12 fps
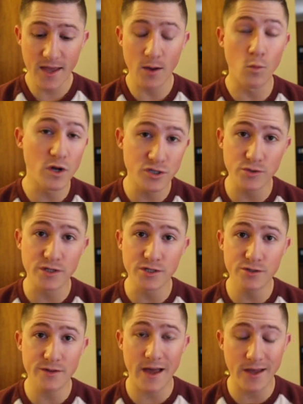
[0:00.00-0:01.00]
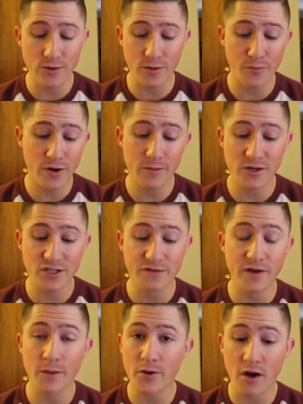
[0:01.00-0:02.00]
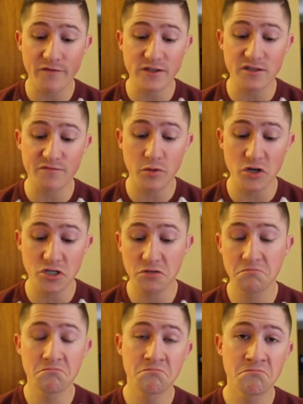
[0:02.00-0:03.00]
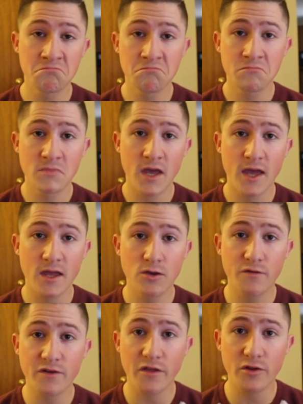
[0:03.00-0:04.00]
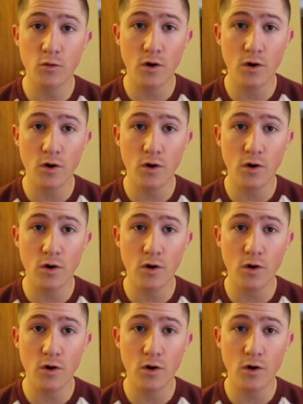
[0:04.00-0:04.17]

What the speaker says: And once you can do that, you can pretty much develop an offensive push, and you have nothing to